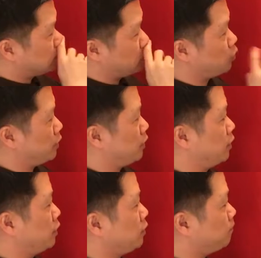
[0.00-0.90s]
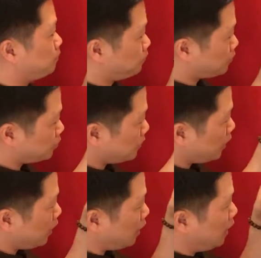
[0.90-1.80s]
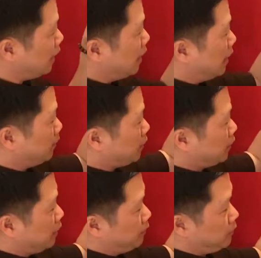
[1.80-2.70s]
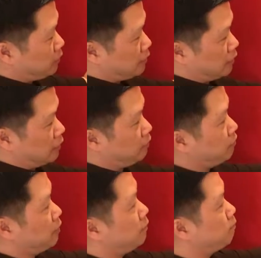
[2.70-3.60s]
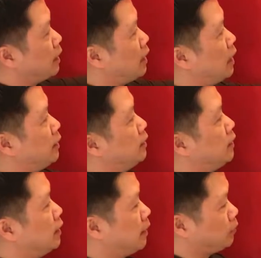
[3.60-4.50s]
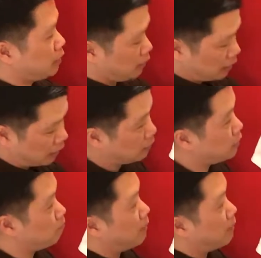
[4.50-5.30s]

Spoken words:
do is I'm gonna keep the sleeve, but I'm gonna cut the